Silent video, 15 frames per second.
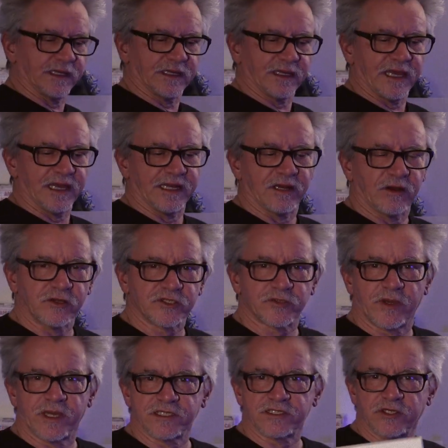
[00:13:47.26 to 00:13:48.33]
and it also
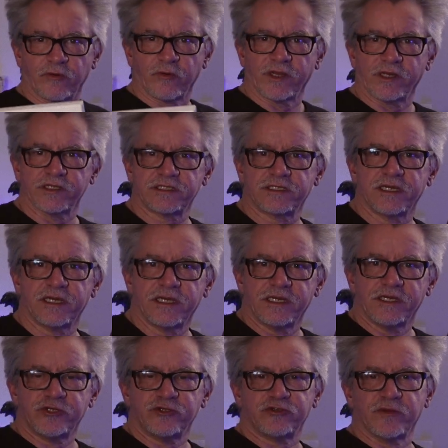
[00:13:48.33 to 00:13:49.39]
has the greatest
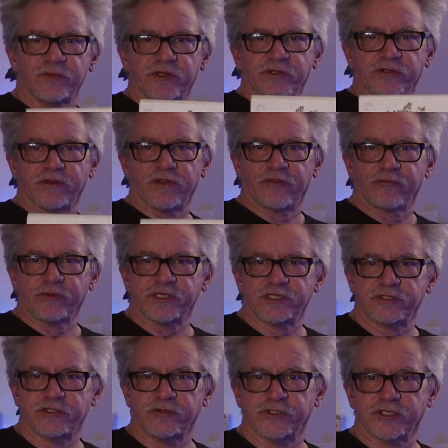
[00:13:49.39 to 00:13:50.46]
tribute to the Three
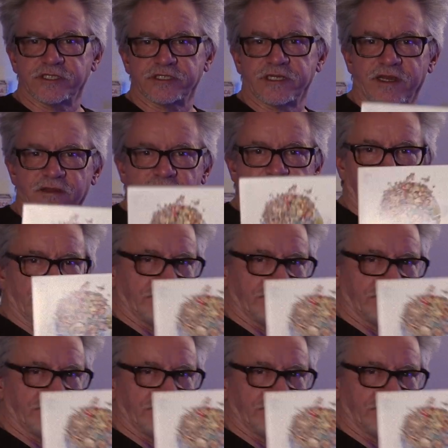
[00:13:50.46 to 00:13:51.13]
Stooges ever on